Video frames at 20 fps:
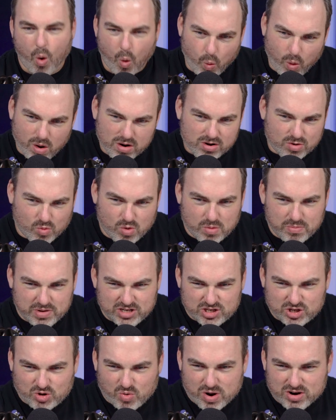Wonder Woman
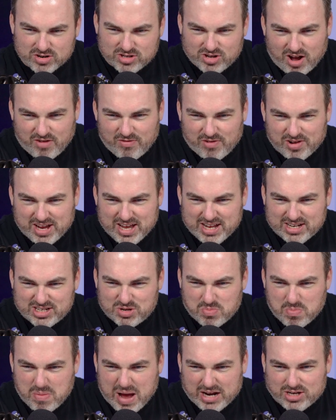squares off
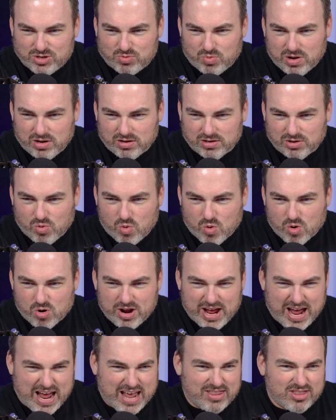against Maxwell Lord
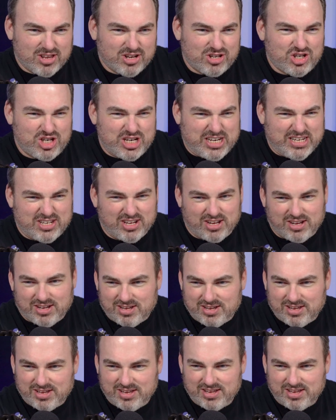and the Cheetah,